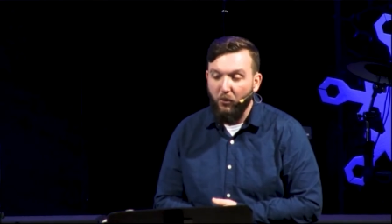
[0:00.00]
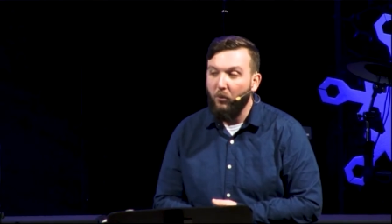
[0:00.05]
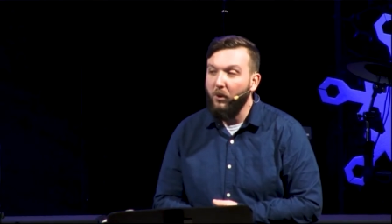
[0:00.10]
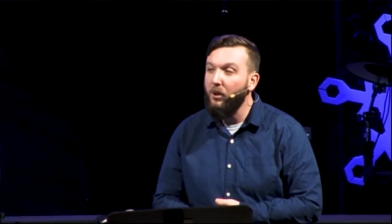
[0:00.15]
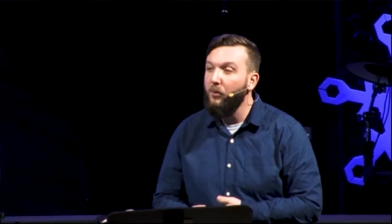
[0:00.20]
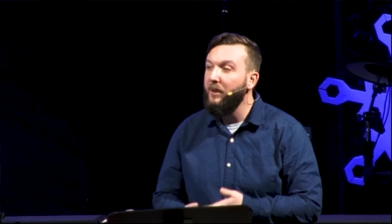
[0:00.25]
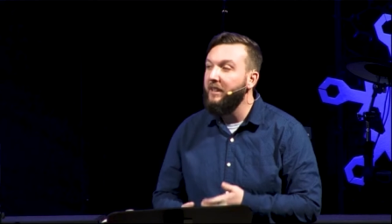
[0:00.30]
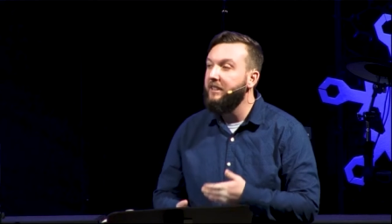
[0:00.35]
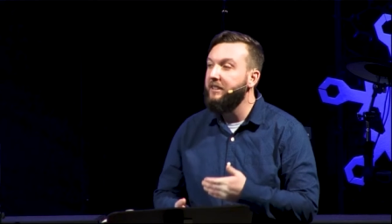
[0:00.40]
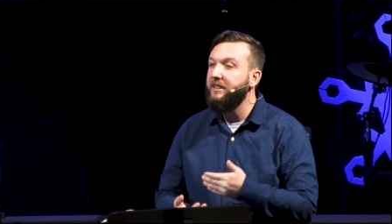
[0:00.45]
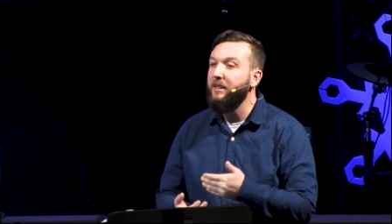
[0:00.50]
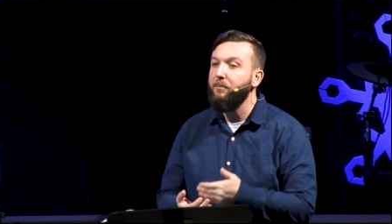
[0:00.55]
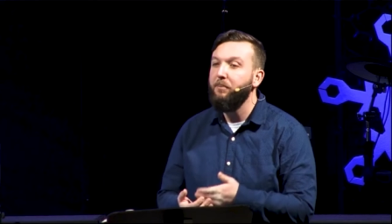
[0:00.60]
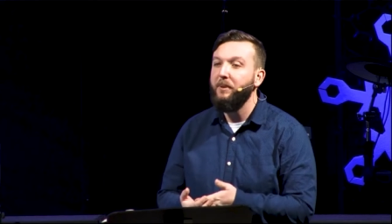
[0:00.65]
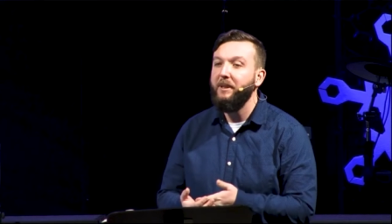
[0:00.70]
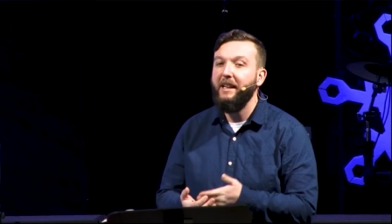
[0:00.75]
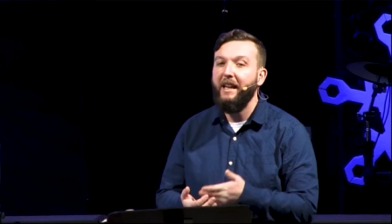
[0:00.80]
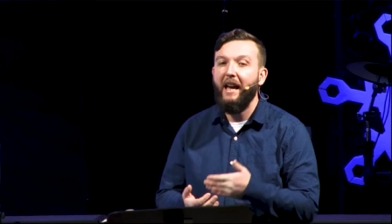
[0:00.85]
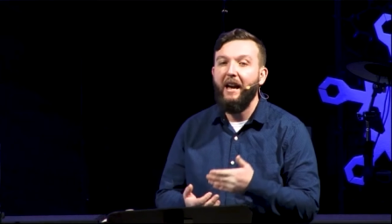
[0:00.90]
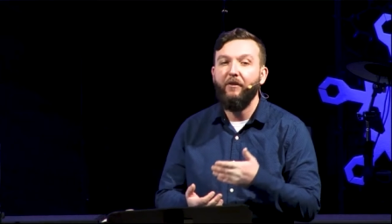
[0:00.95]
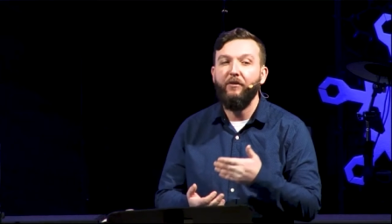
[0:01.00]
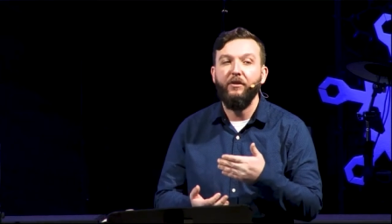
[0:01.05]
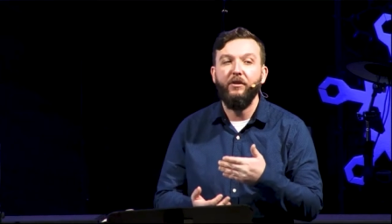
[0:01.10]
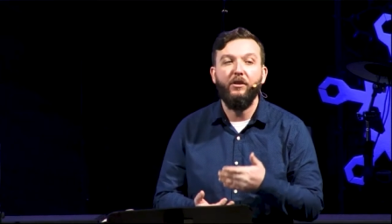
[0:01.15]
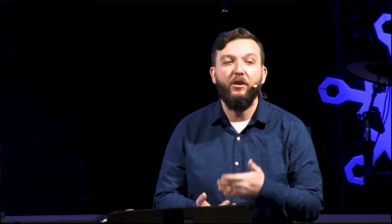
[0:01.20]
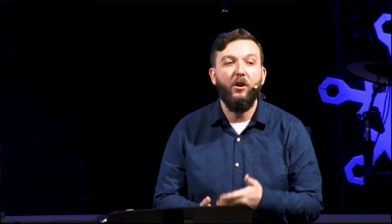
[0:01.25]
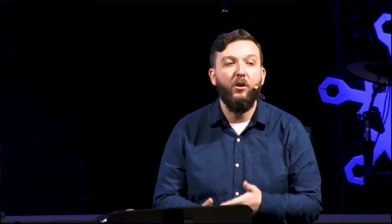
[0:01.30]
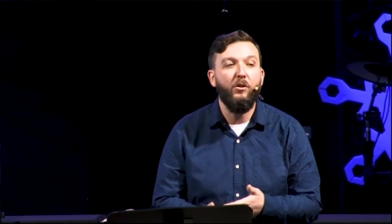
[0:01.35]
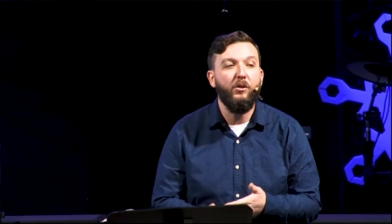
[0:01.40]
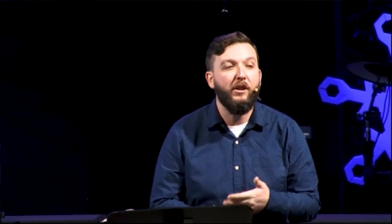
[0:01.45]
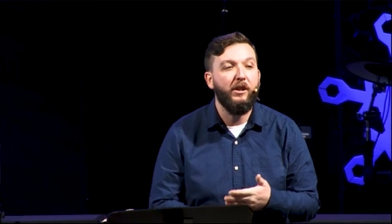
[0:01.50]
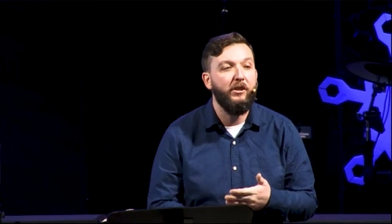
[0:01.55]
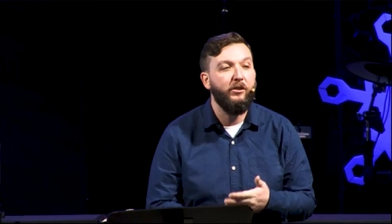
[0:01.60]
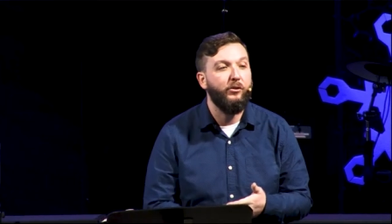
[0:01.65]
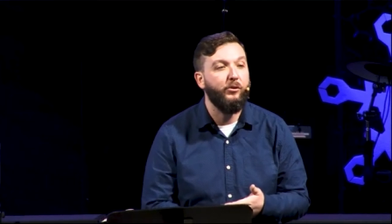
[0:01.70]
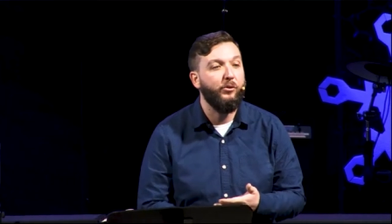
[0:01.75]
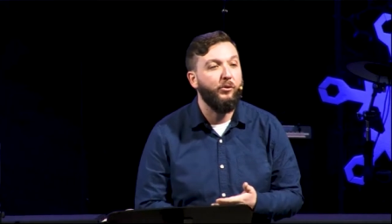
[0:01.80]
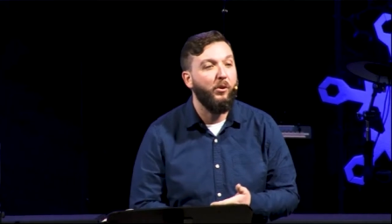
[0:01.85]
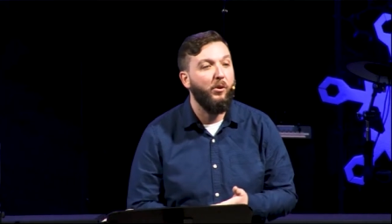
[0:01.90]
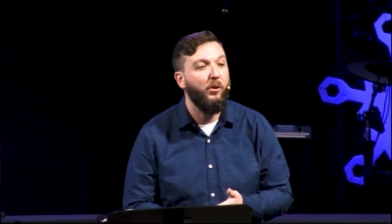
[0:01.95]
where we simply have no
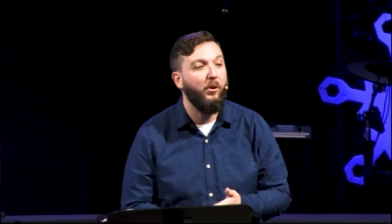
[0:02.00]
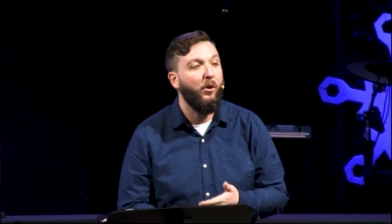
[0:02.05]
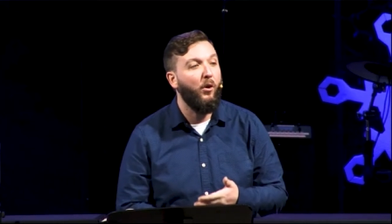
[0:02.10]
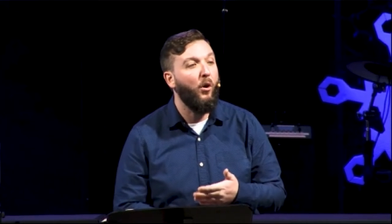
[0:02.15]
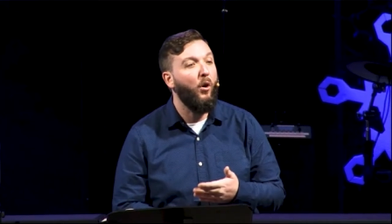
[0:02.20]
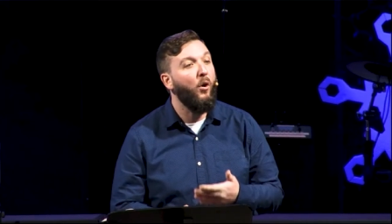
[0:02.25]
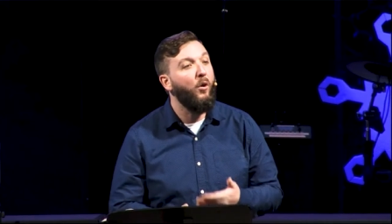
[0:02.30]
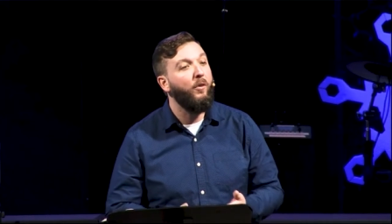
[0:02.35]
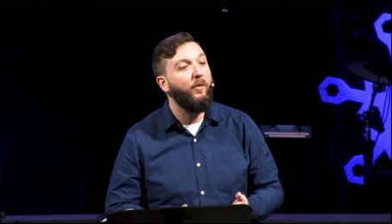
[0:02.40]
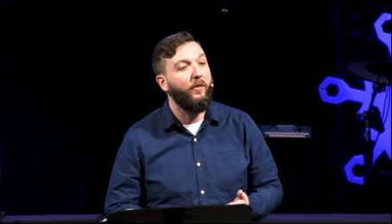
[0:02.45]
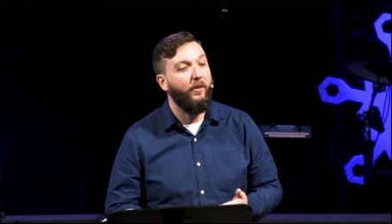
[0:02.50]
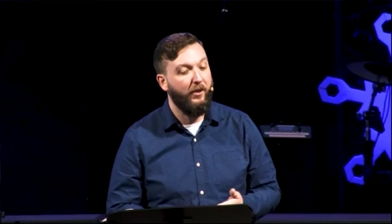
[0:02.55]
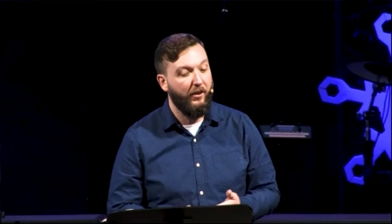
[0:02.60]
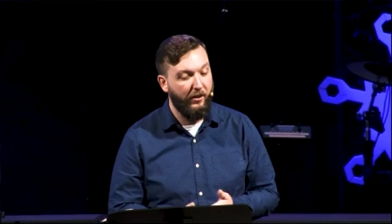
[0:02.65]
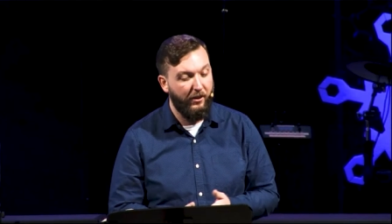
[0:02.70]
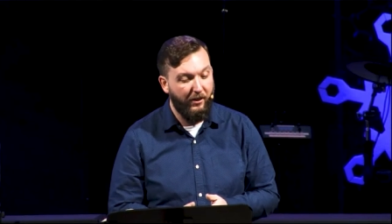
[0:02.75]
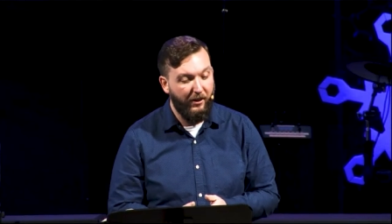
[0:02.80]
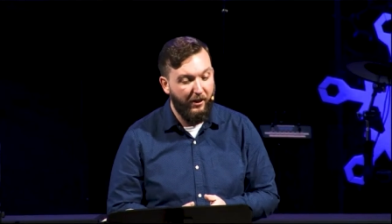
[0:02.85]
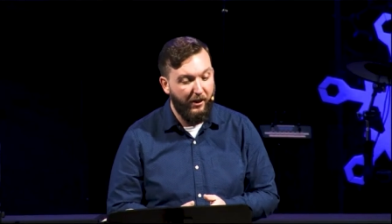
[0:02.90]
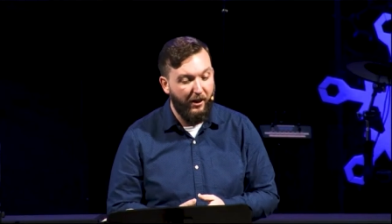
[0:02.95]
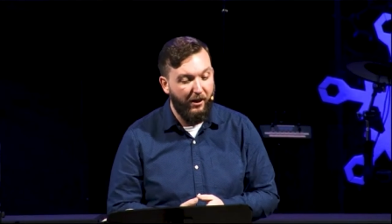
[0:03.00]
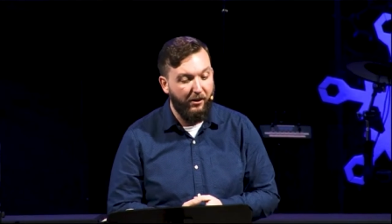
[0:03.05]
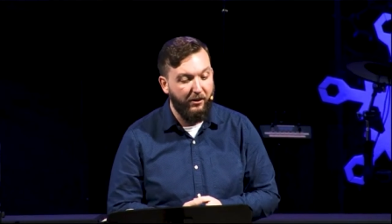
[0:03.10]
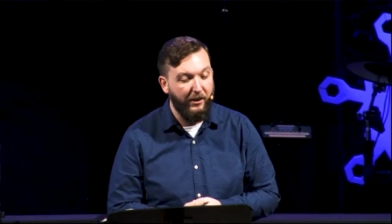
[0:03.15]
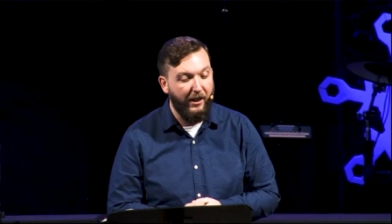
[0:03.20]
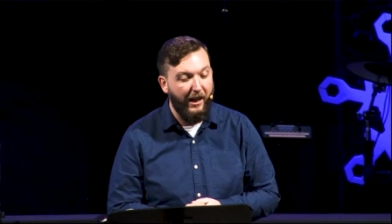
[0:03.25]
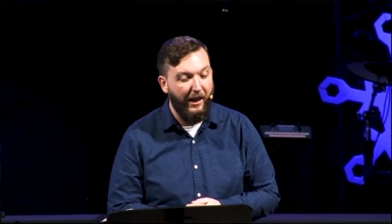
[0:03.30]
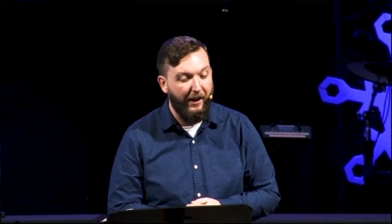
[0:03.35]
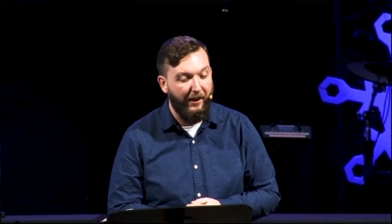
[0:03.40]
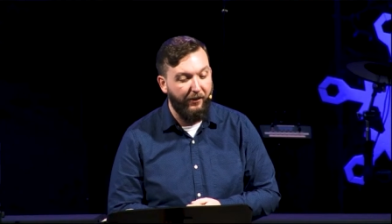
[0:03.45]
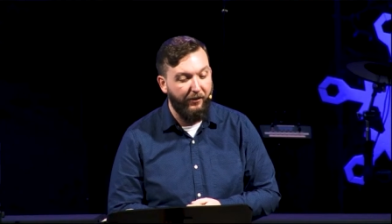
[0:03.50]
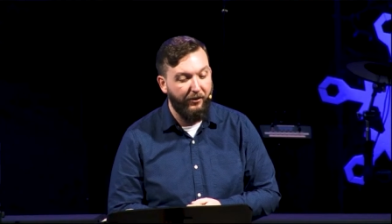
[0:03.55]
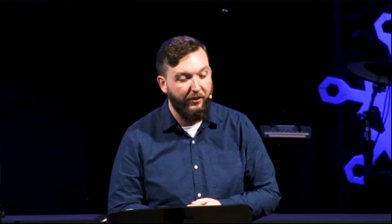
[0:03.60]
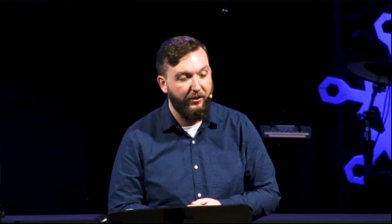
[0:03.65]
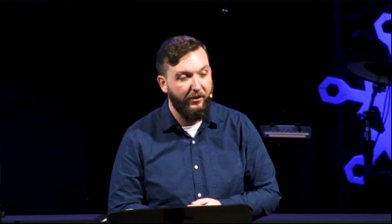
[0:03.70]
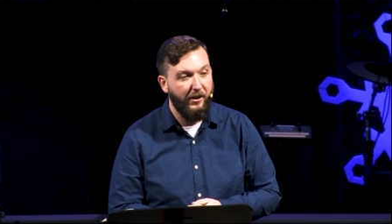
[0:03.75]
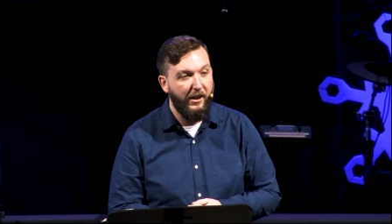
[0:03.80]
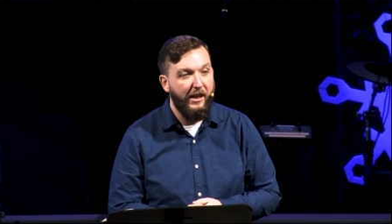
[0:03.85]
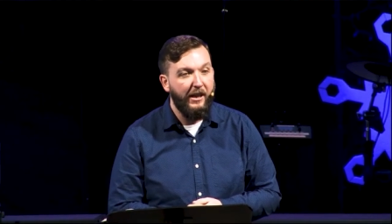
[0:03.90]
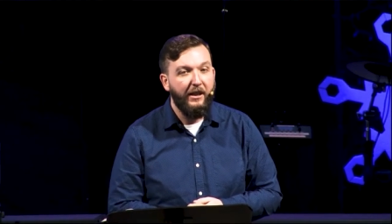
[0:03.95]
control over our lives.